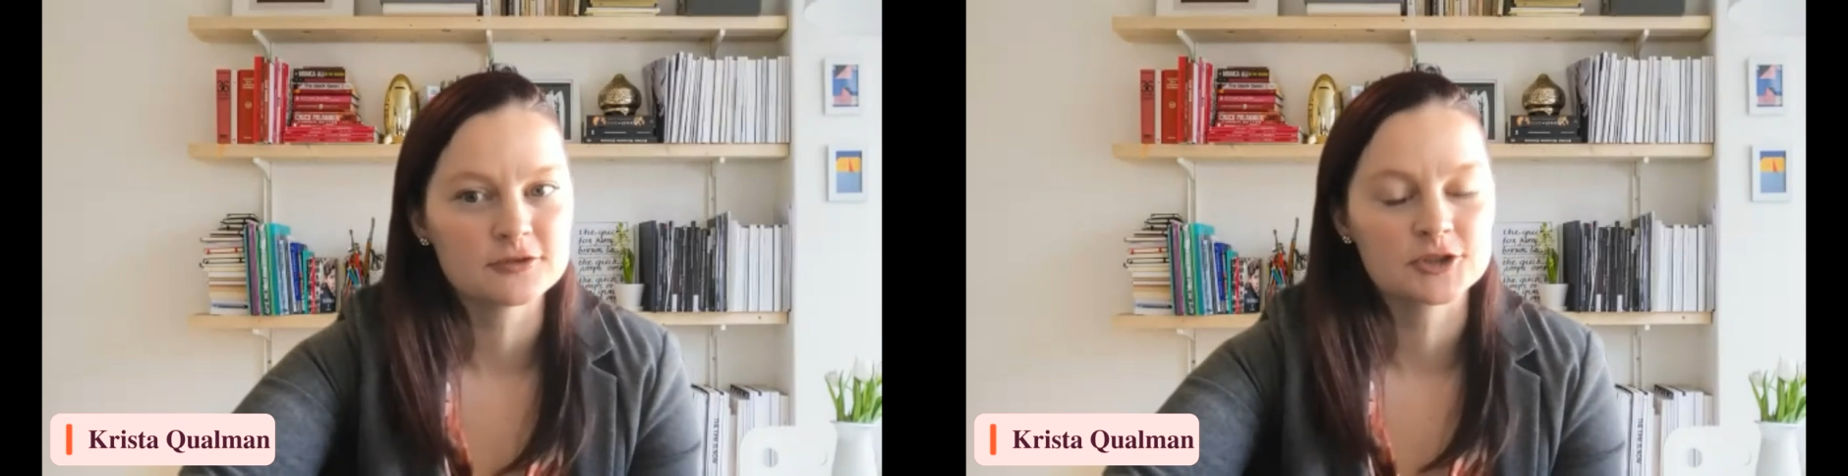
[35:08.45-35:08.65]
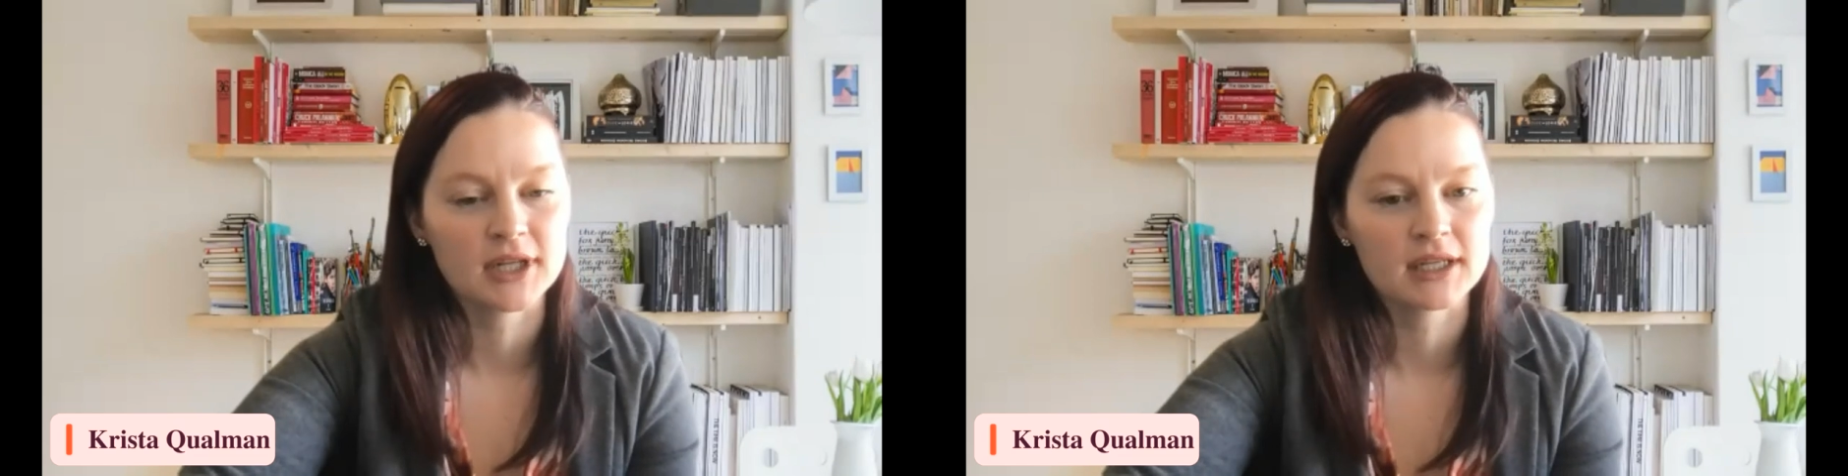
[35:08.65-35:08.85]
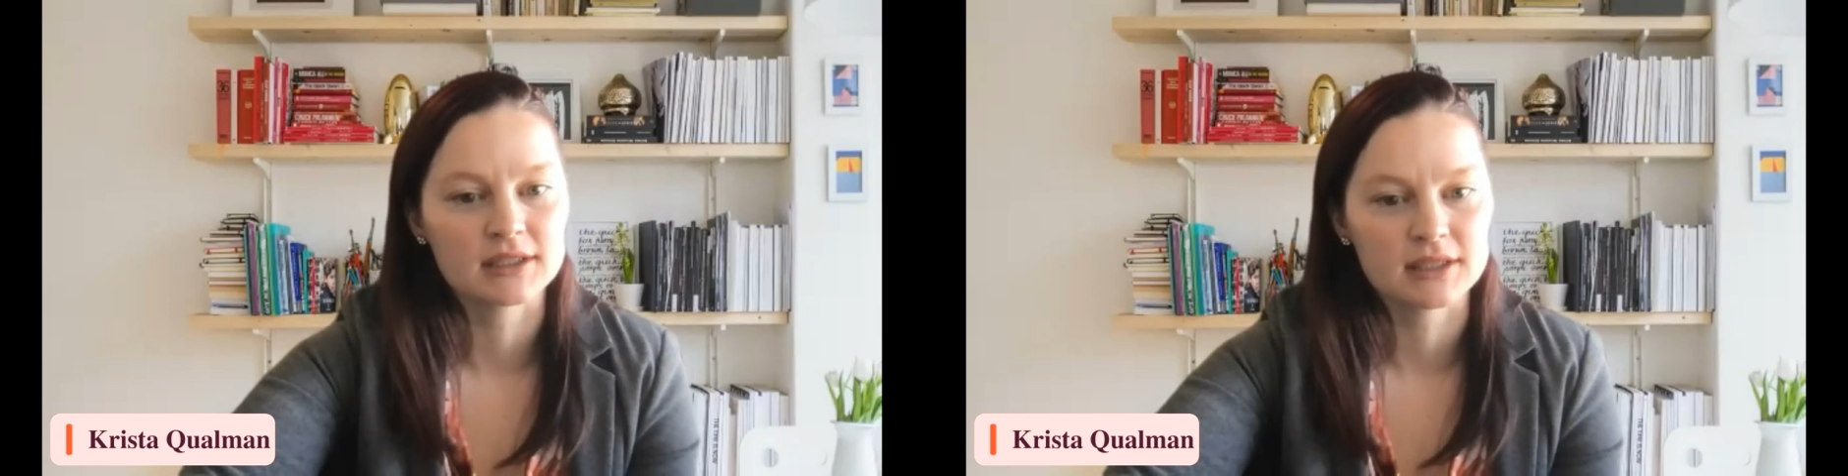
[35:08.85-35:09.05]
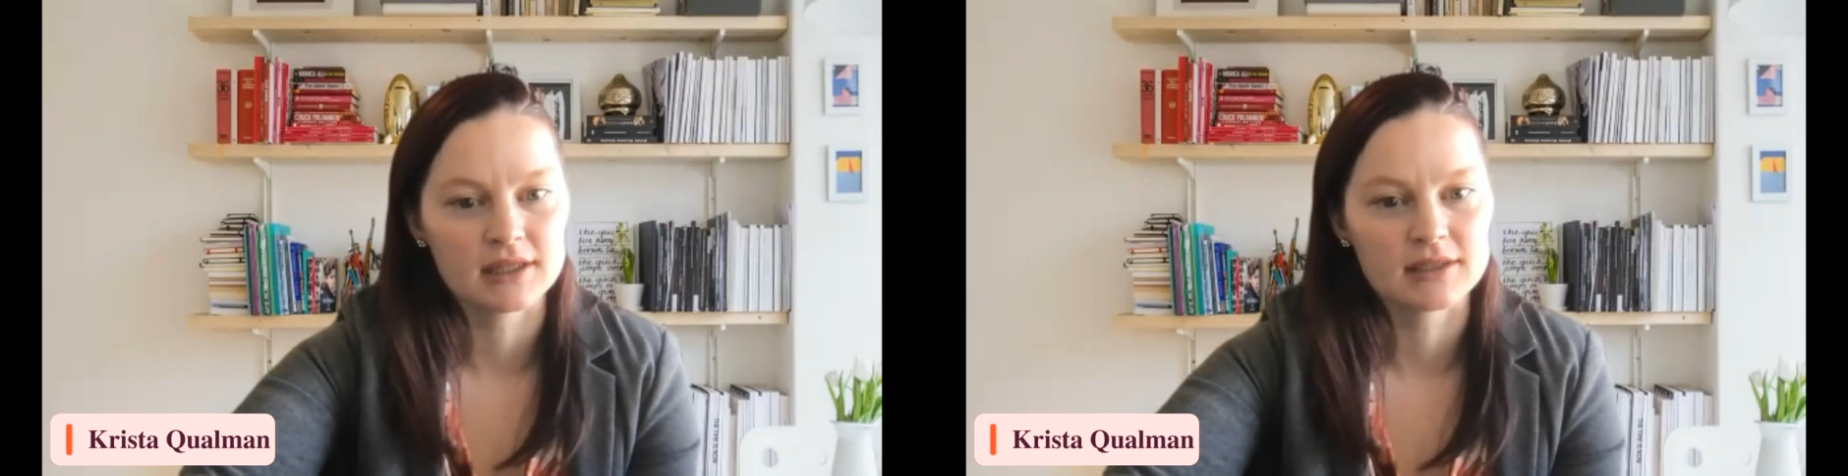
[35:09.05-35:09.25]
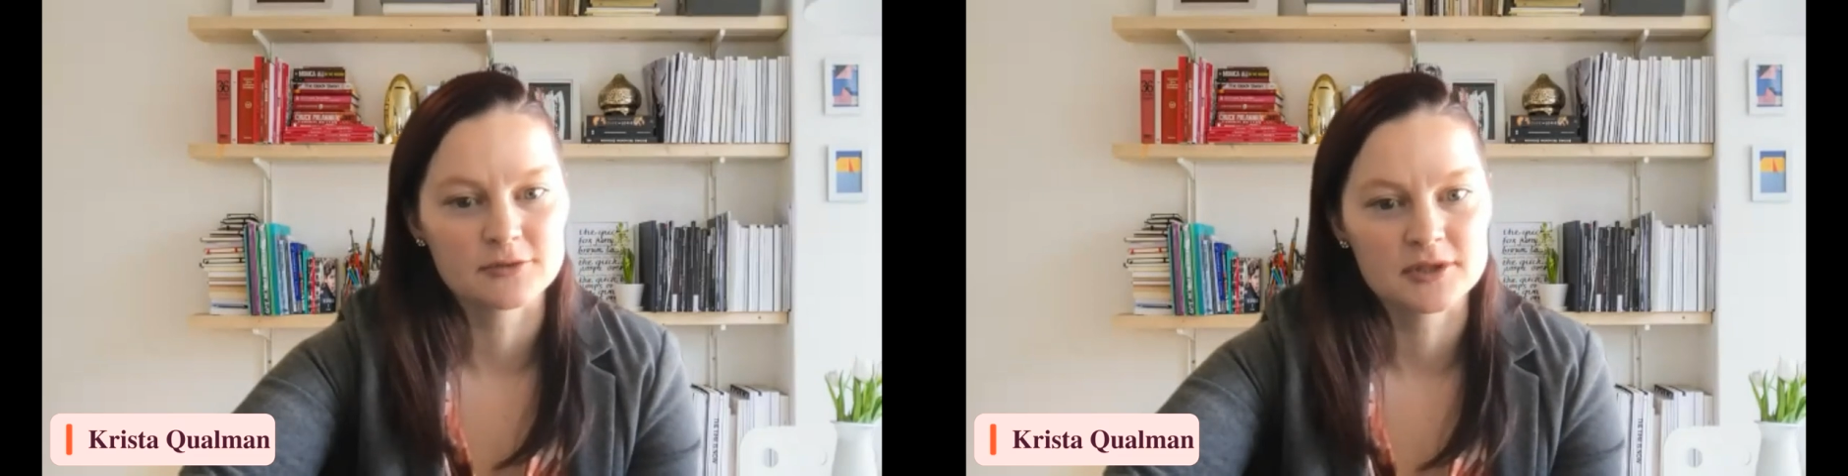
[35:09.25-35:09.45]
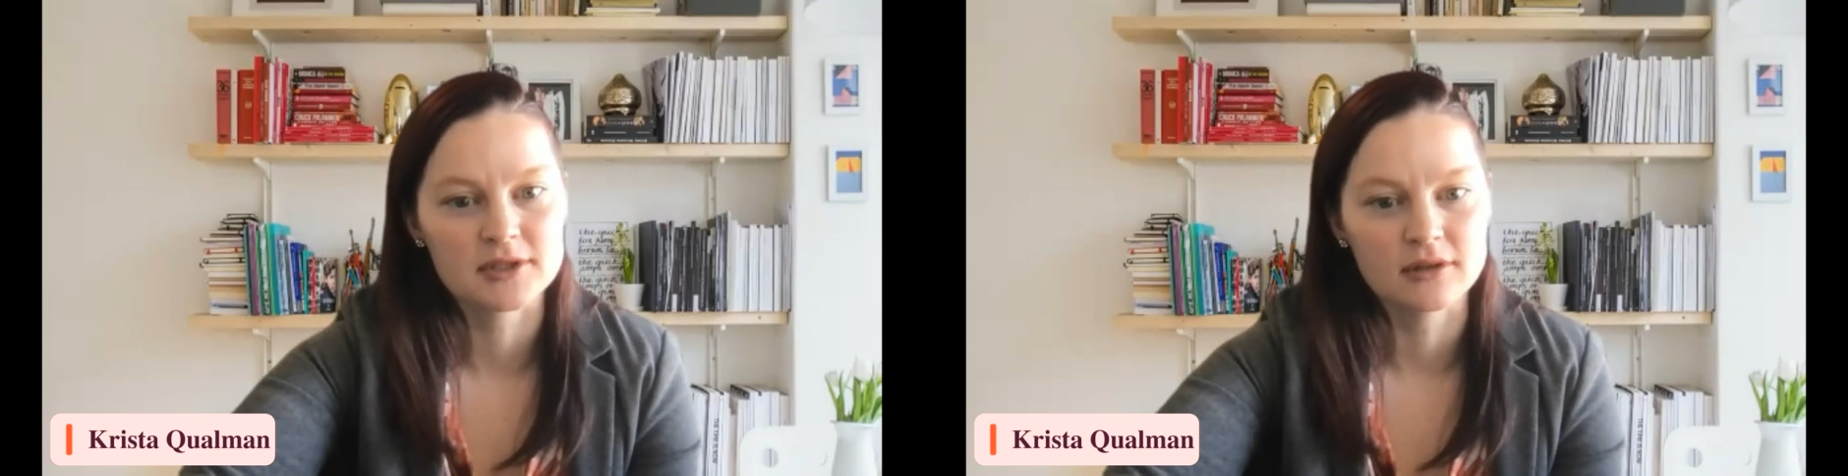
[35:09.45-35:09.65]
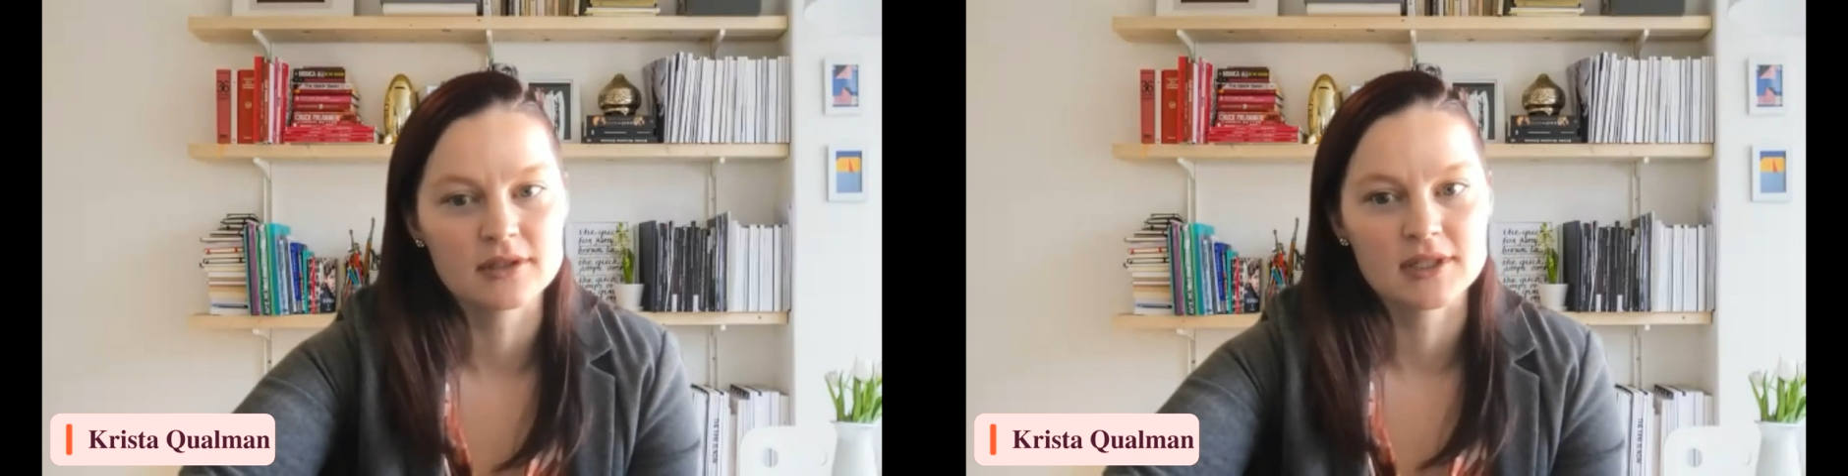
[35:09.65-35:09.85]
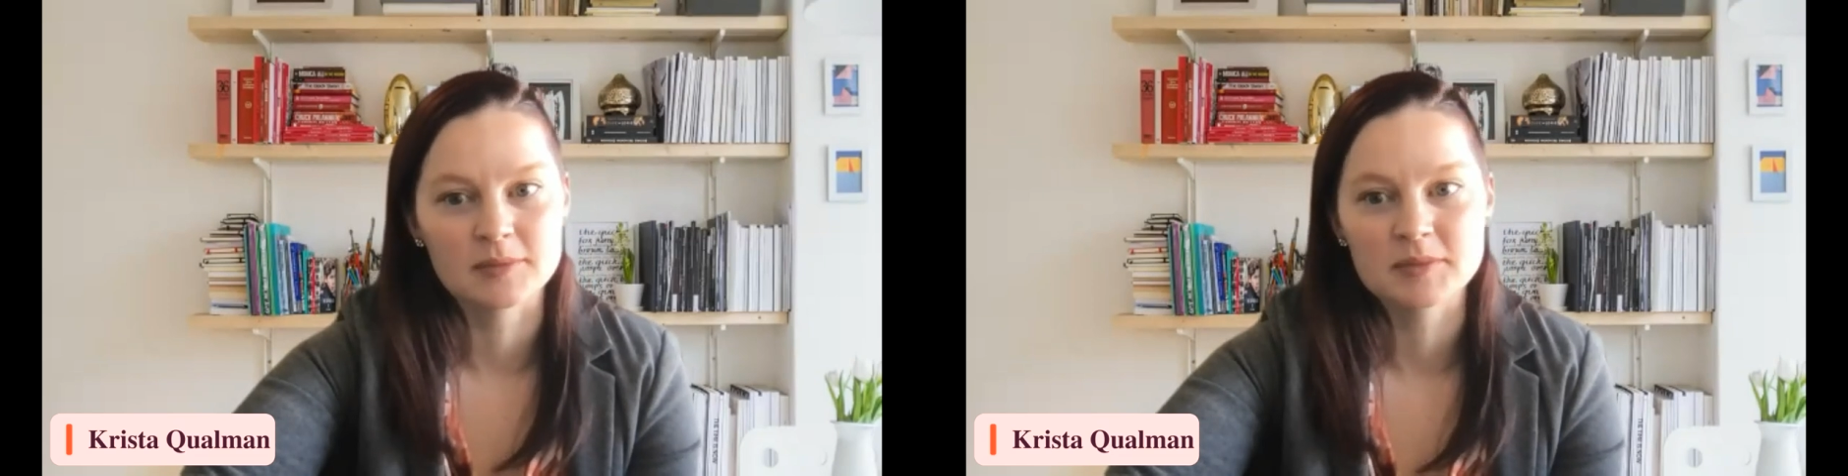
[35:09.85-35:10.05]
genetic test
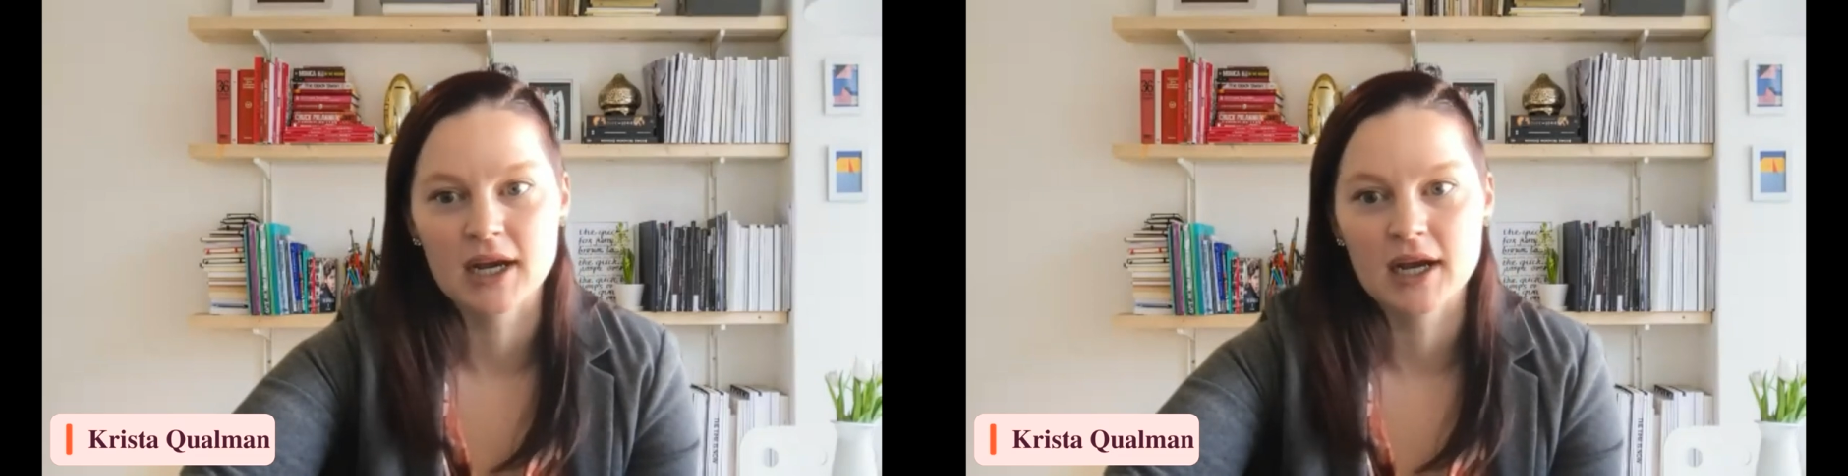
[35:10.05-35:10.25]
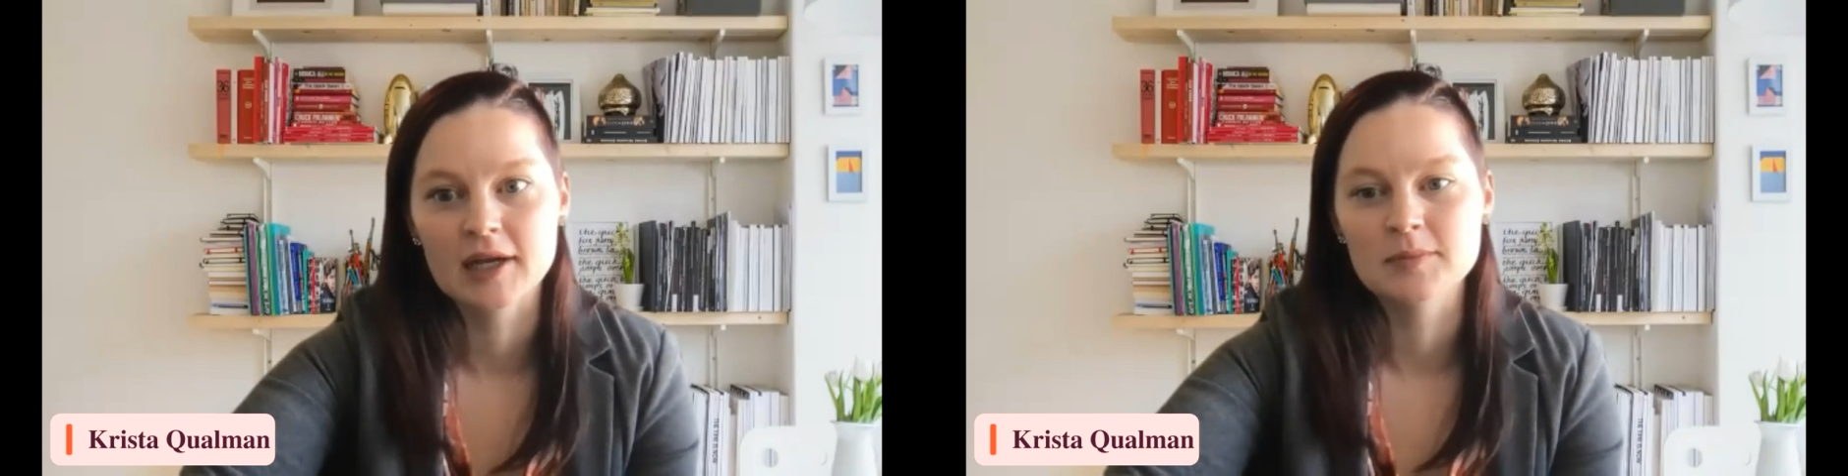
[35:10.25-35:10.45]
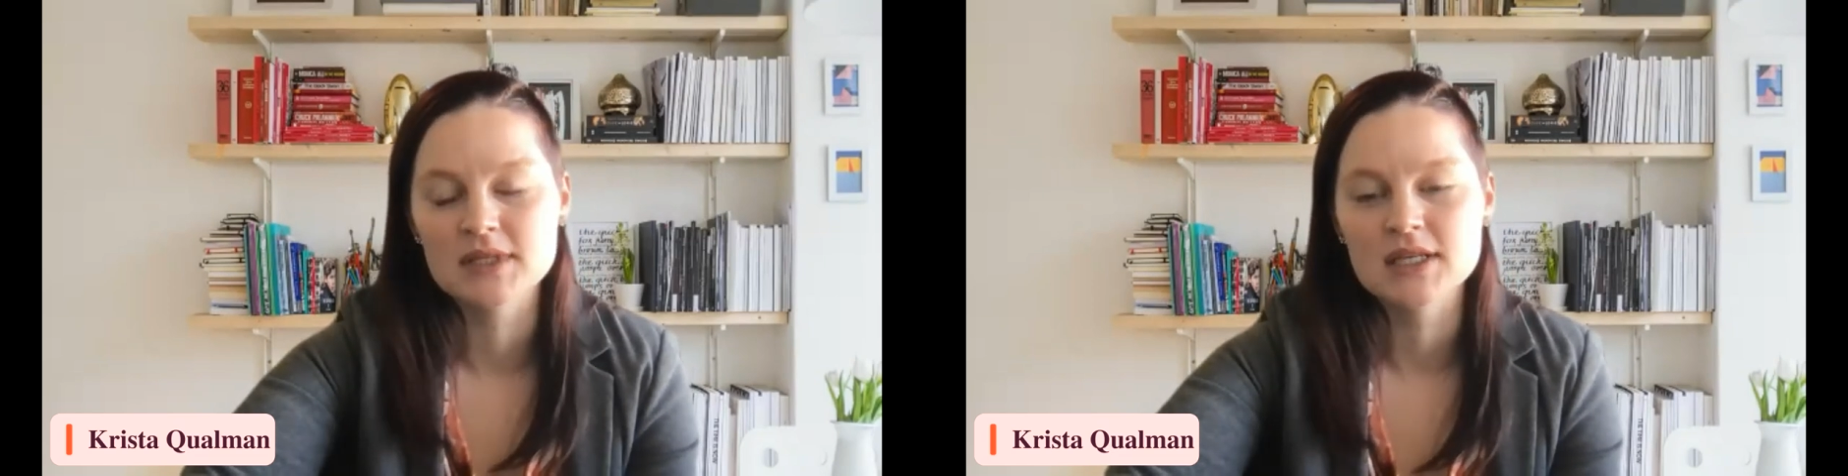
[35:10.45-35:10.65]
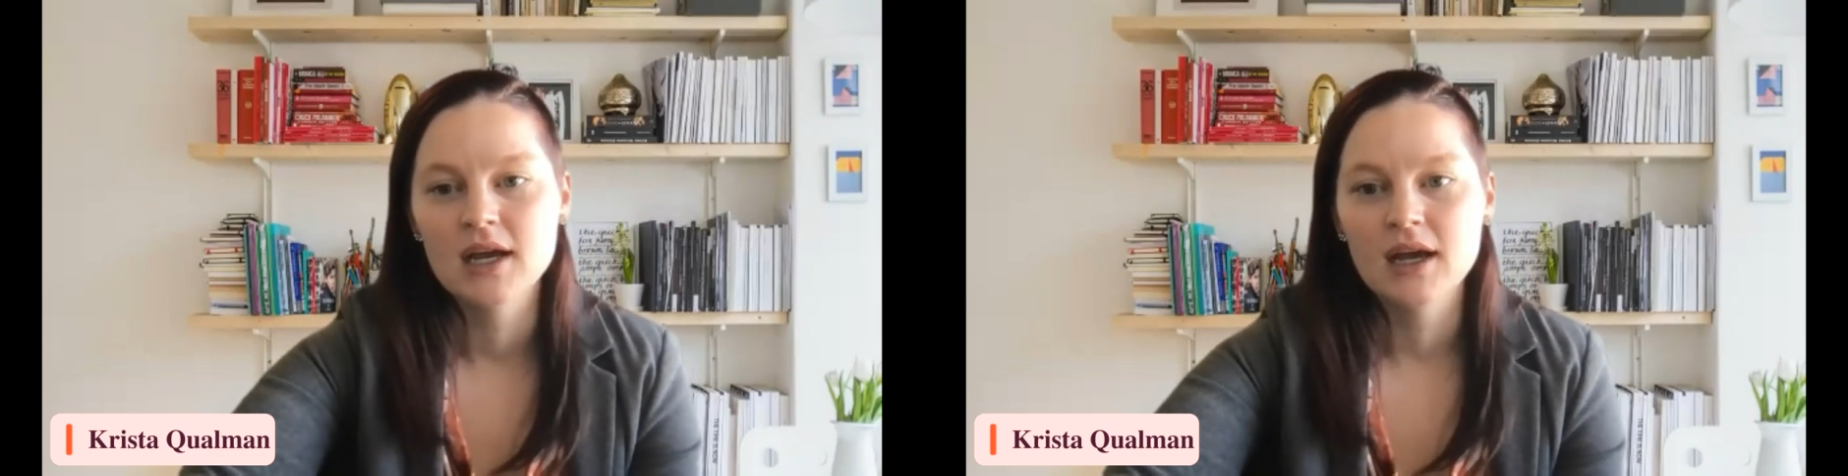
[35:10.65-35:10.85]
result sometimes.